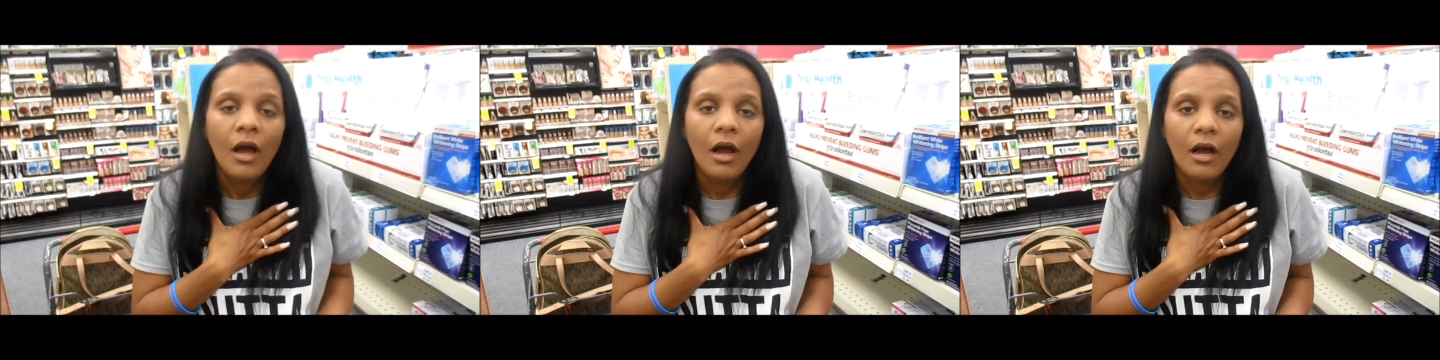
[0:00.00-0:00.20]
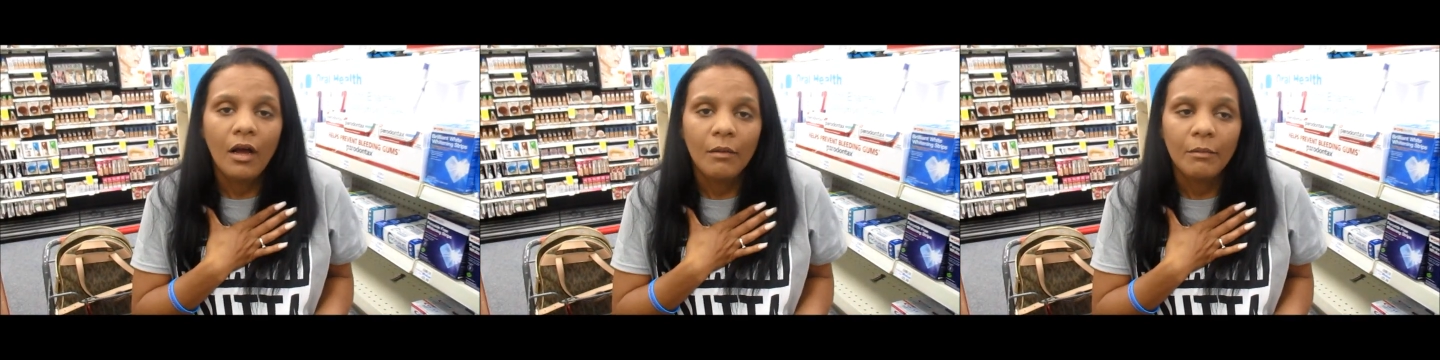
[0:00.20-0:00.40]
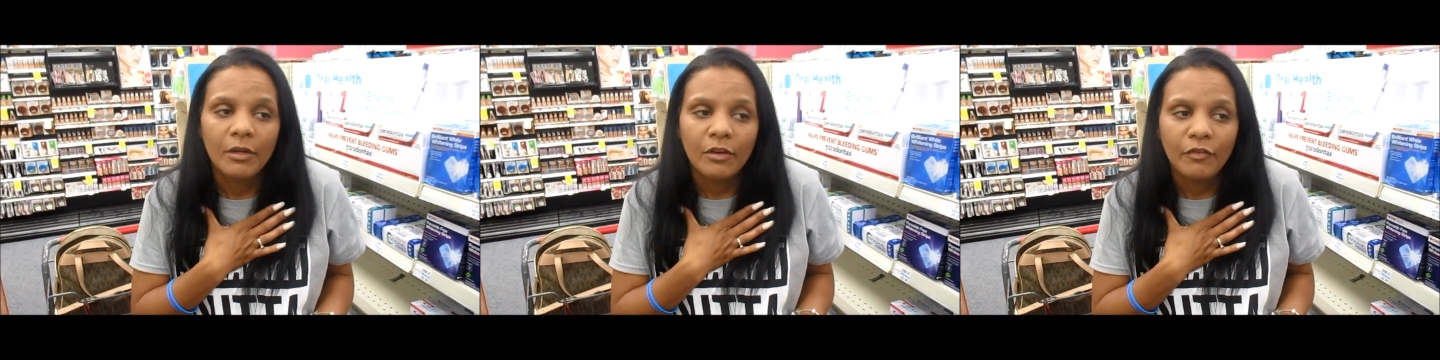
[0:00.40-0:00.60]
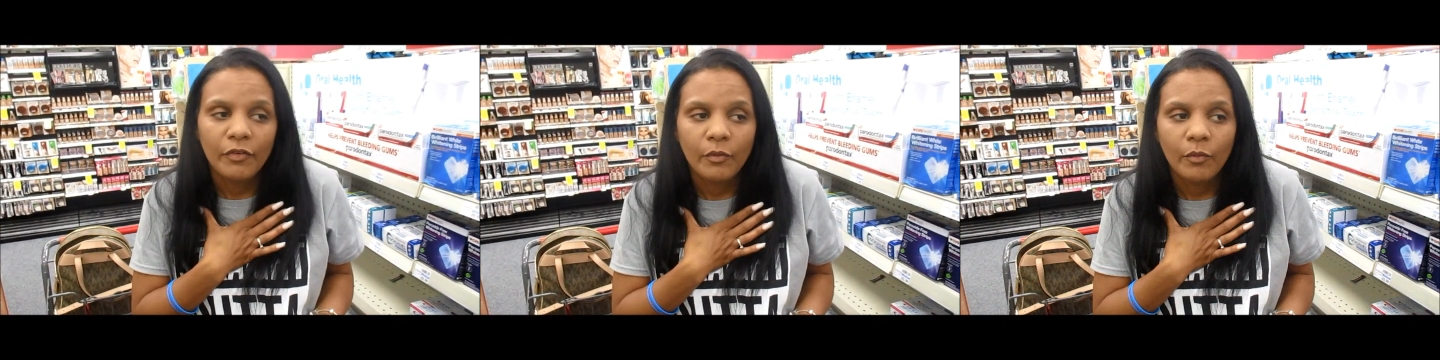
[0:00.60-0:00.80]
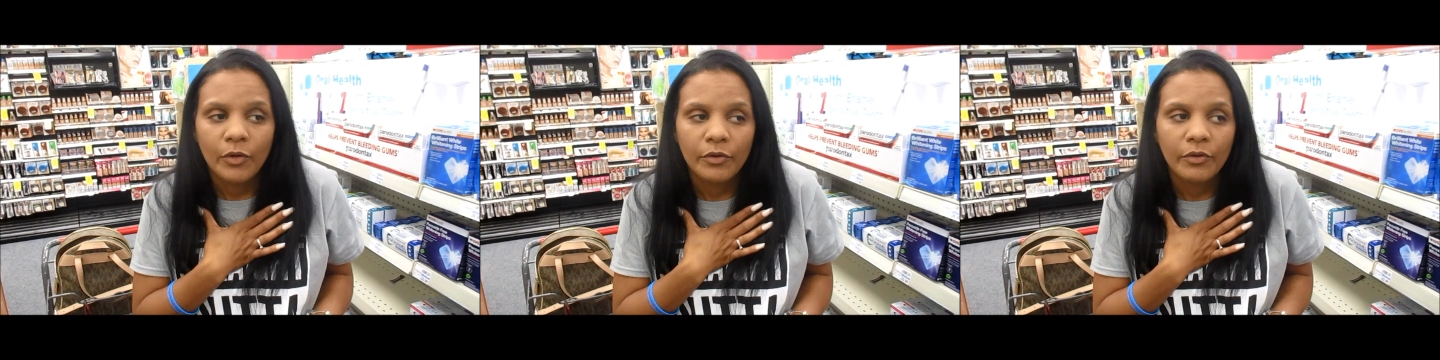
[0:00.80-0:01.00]
And if
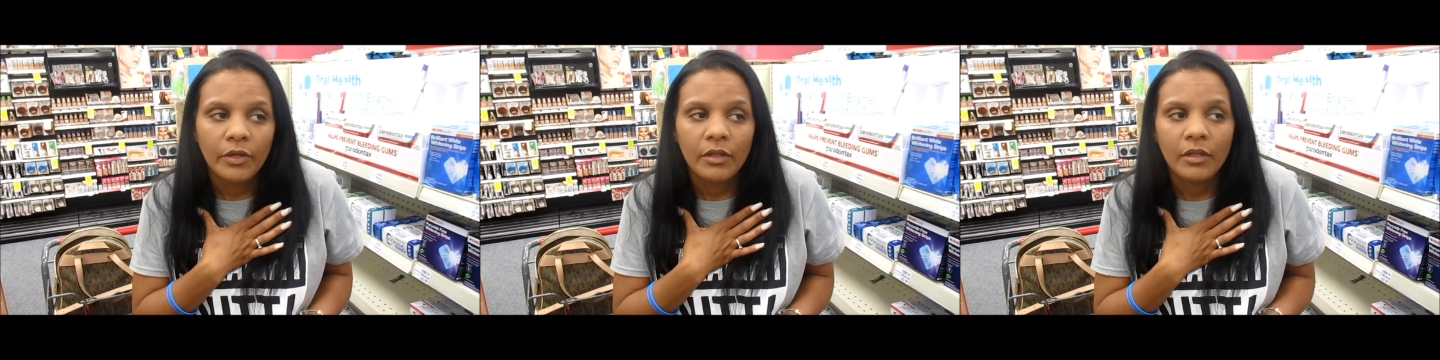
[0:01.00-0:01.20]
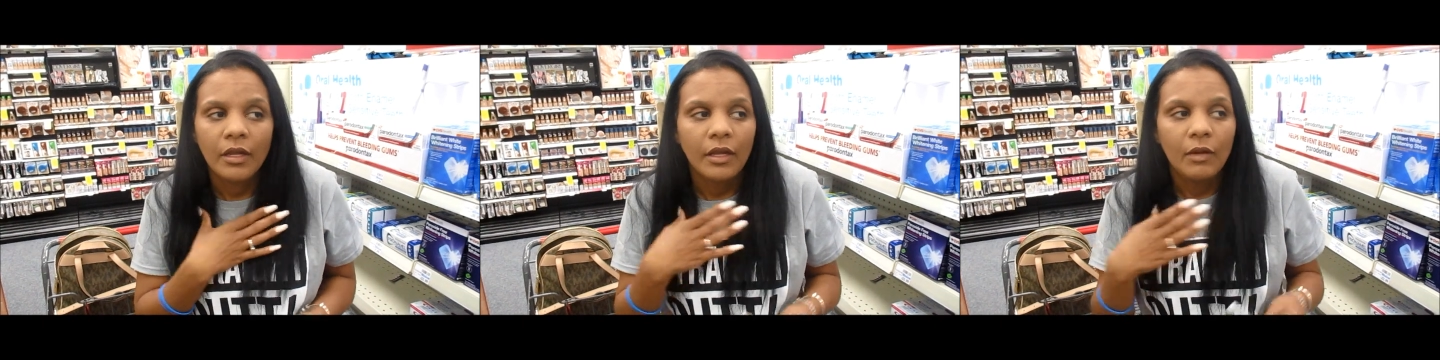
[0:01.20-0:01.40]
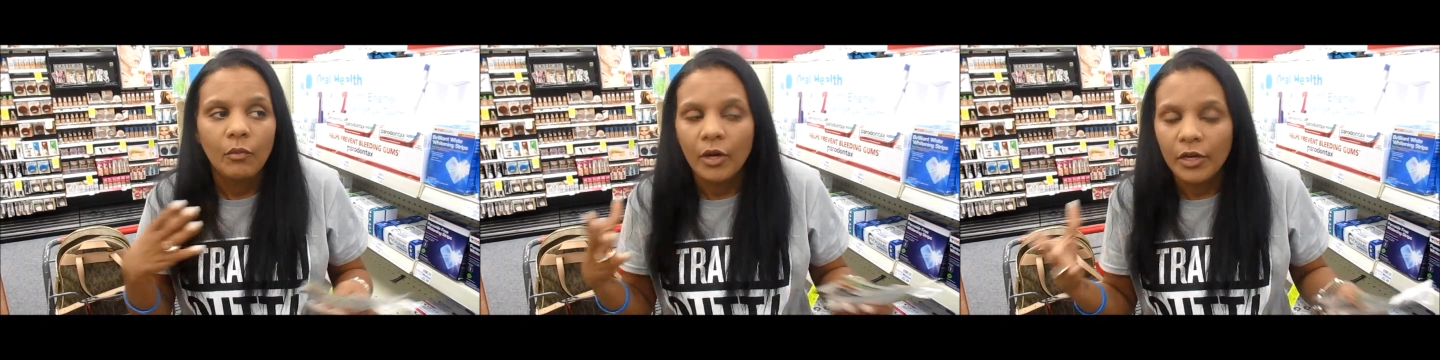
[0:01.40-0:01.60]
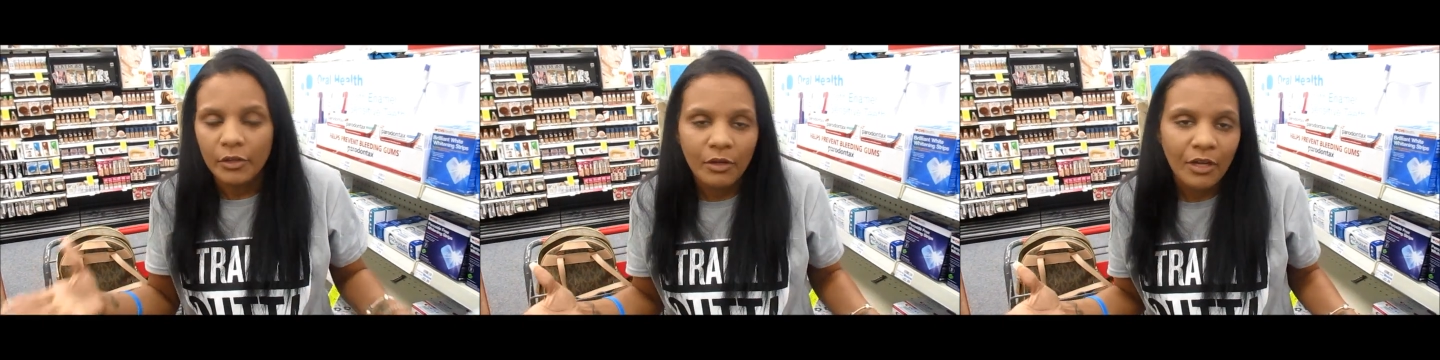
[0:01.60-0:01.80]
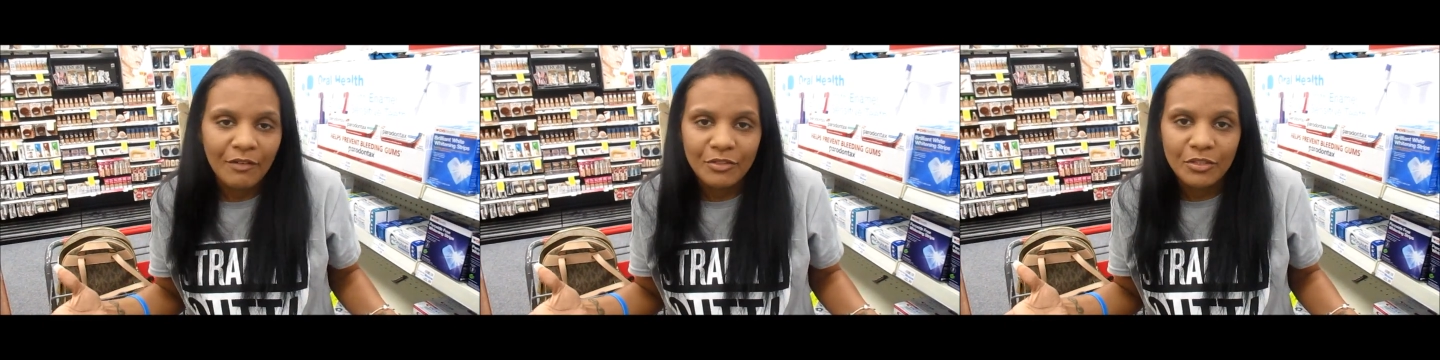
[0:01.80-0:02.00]
you're wondering like, why do
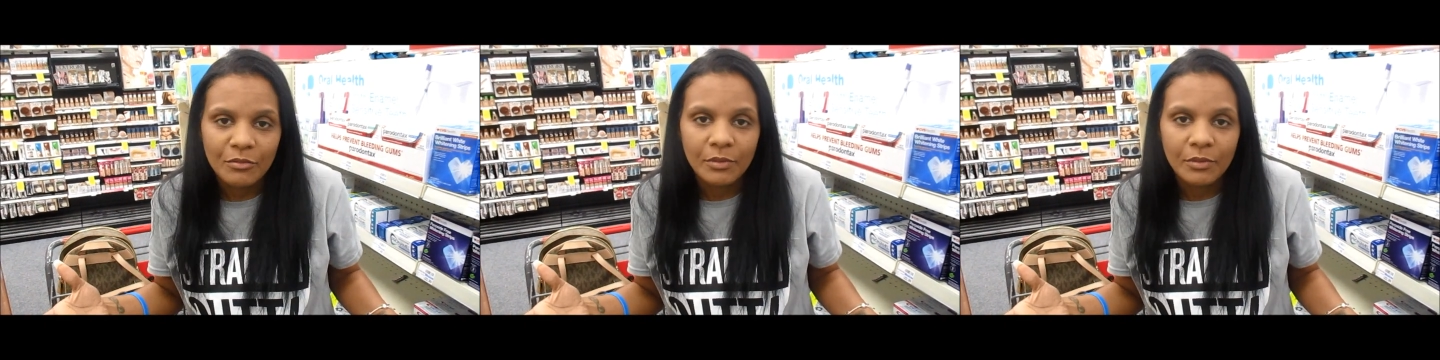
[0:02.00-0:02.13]
you have so